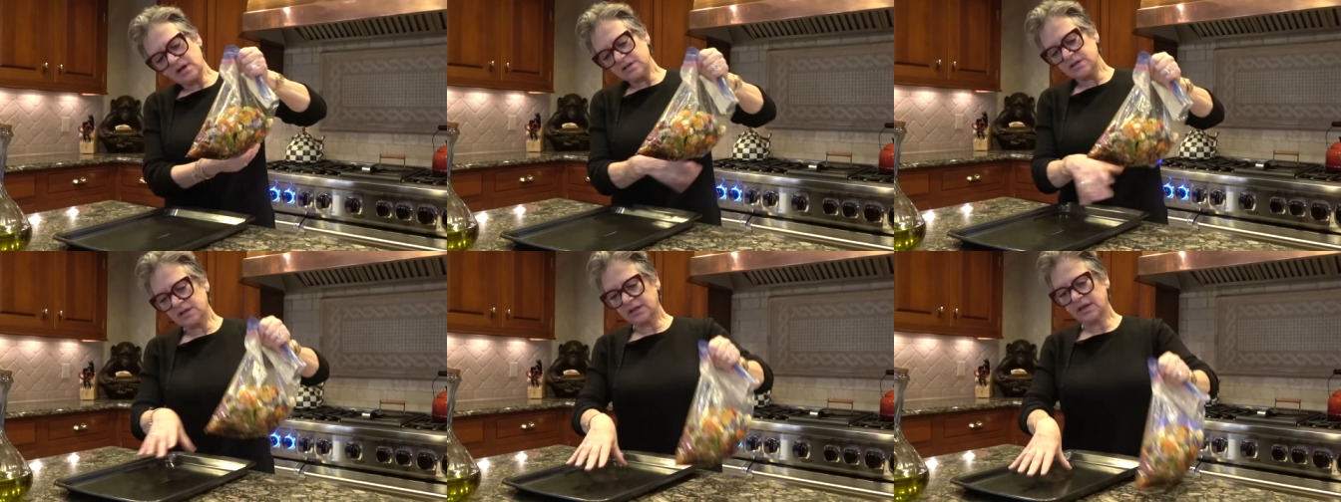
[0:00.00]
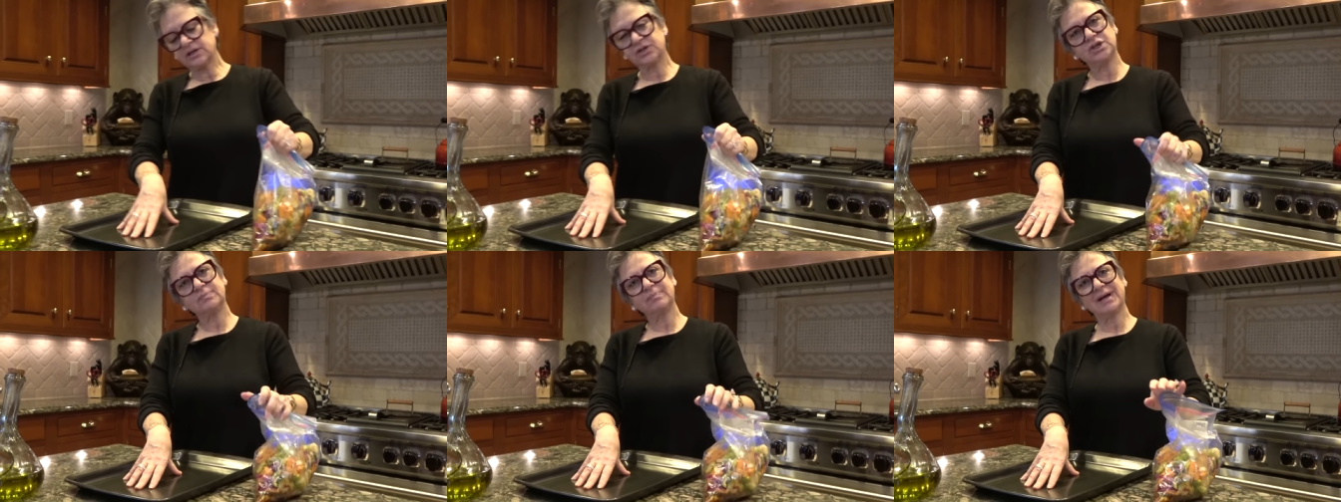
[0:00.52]
You're gonna get a
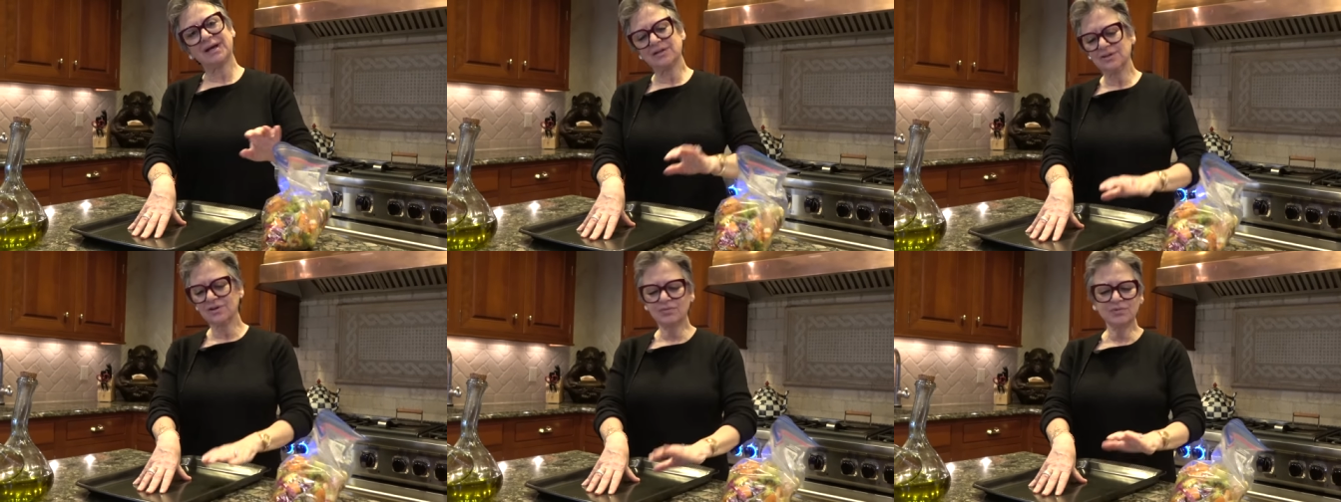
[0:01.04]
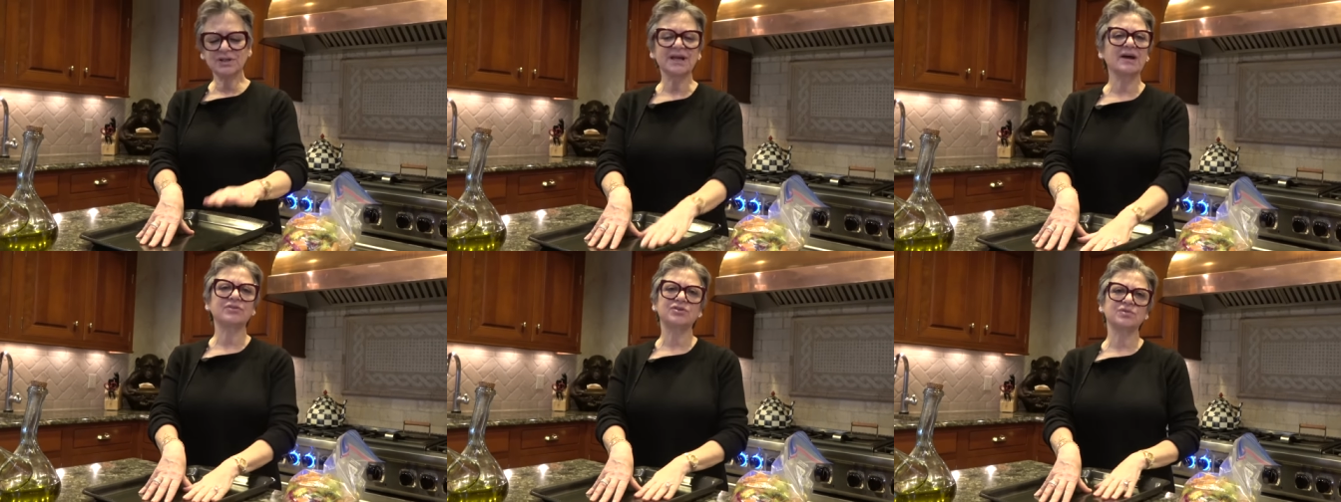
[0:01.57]
sheet pan. You don't
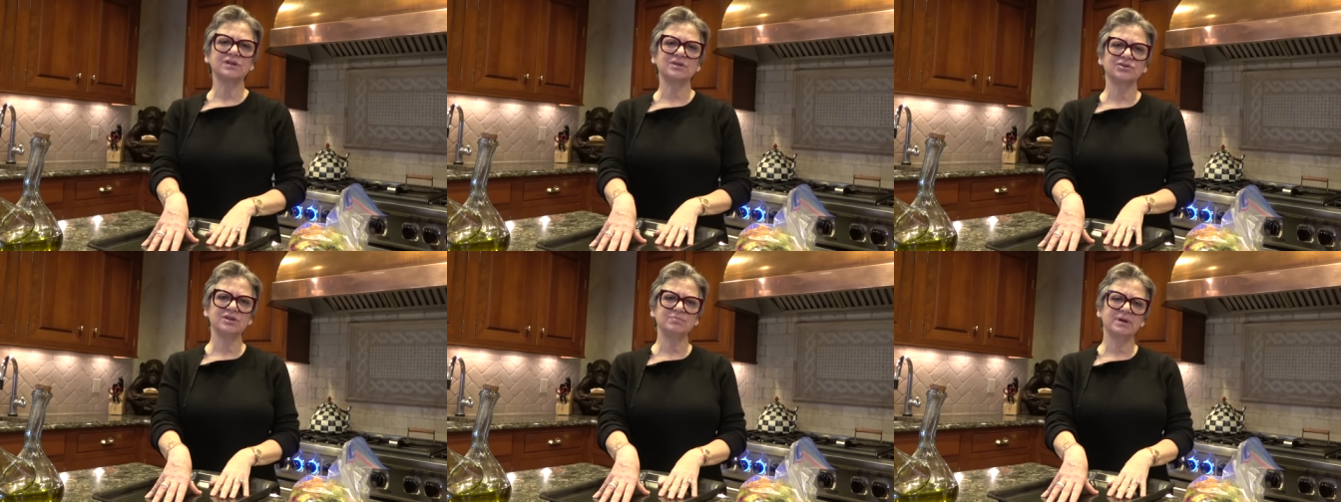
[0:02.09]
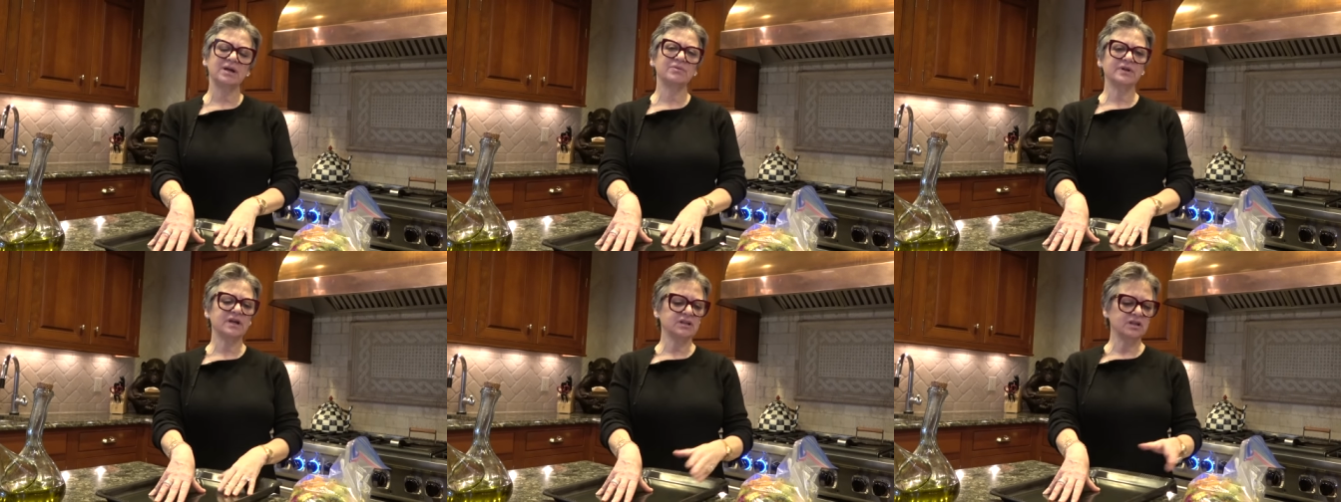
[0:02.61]
really have to treat the sheet pan
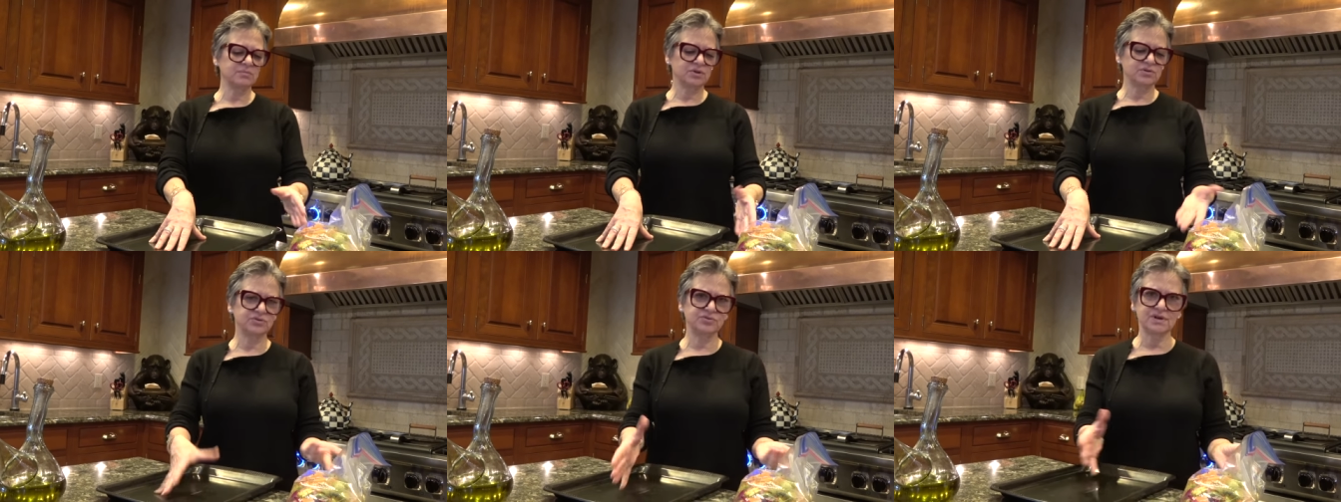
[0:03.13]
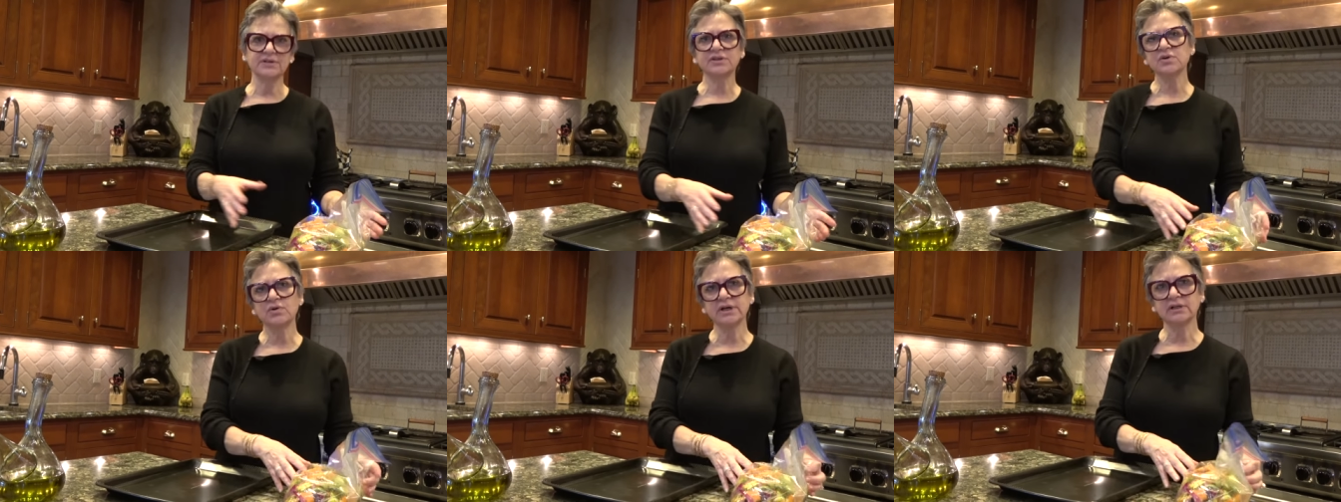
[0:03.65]
with anything because you've got
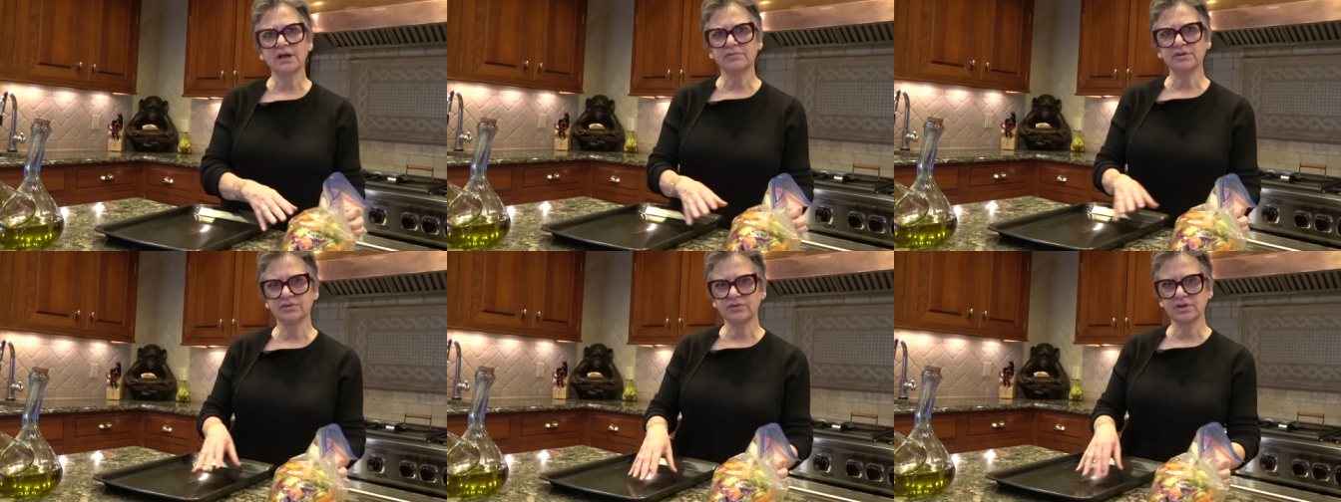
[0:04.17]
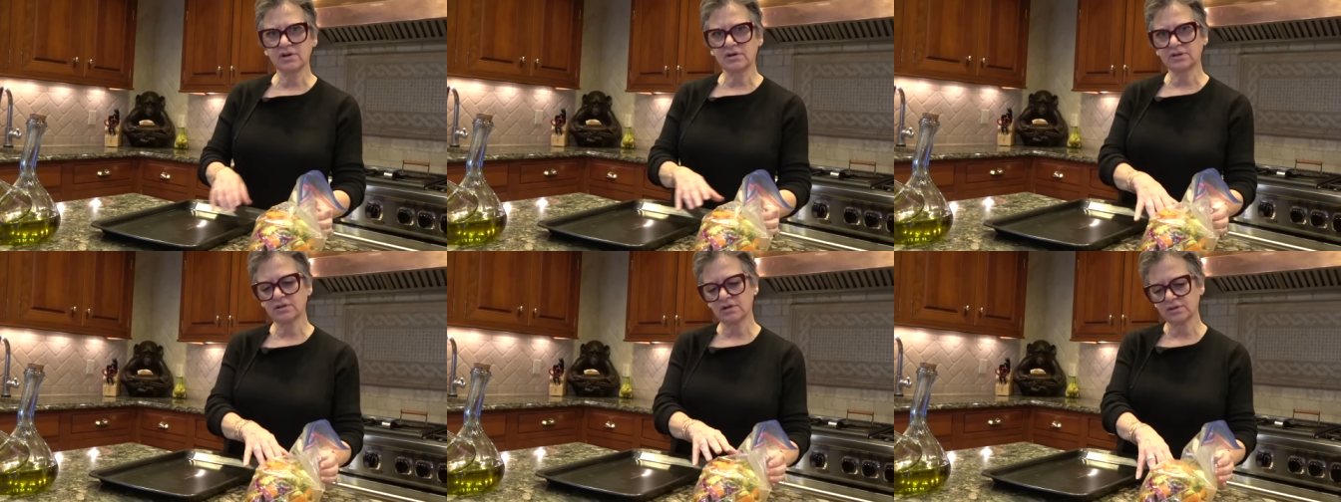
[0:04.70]
the oil obviously
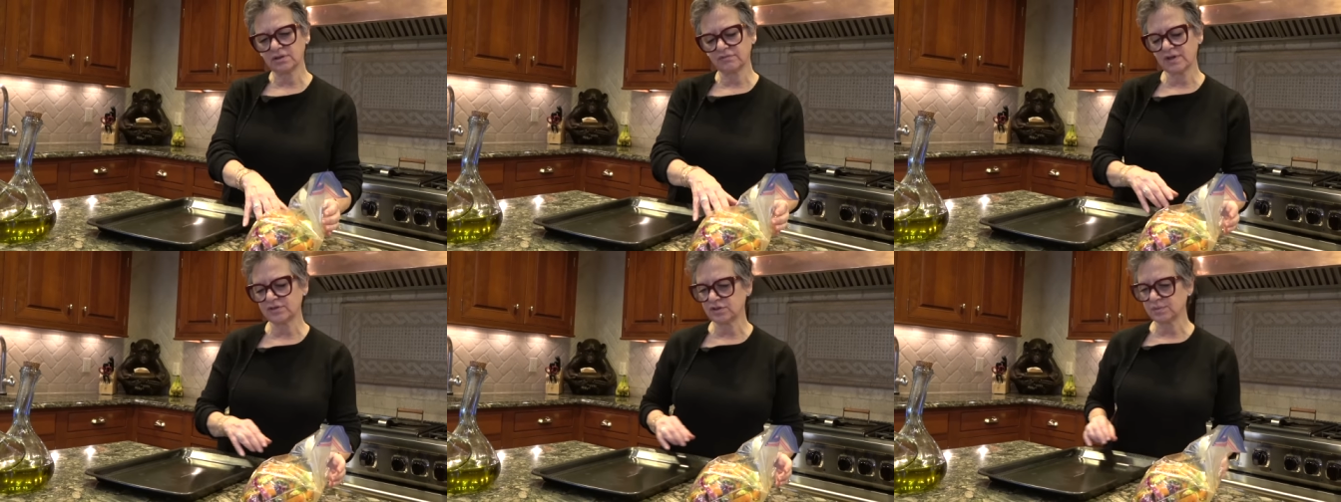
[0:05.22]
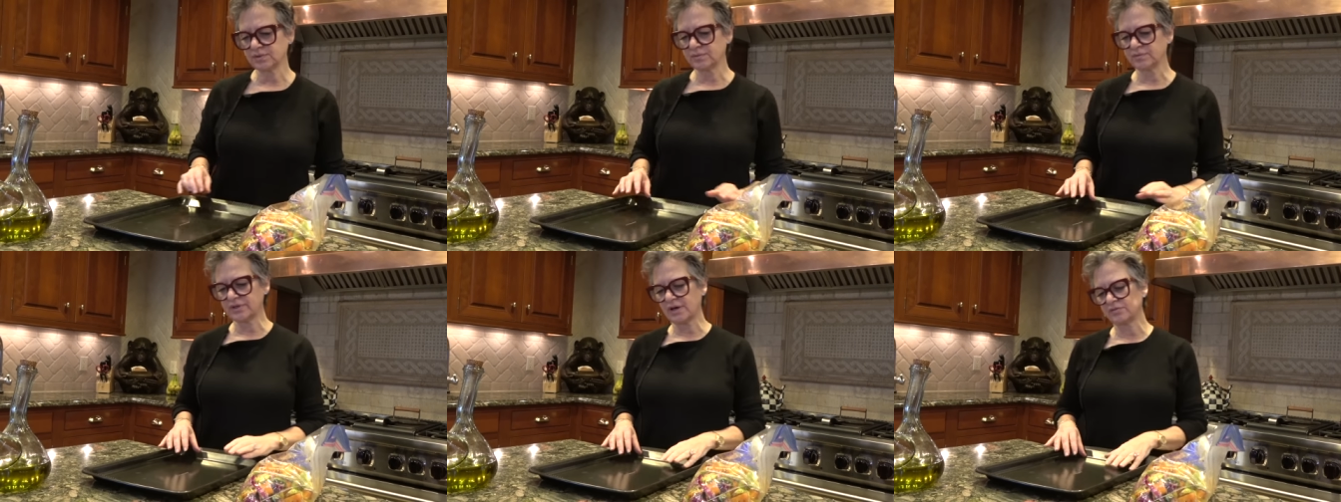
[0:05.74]
on, on the vegetables
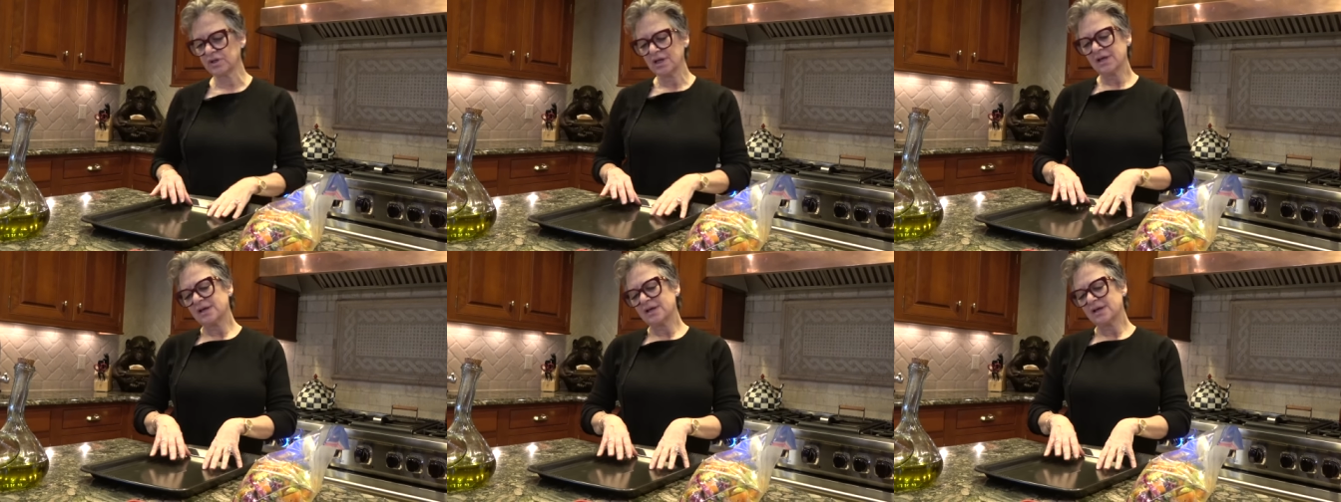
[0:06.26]
themselves.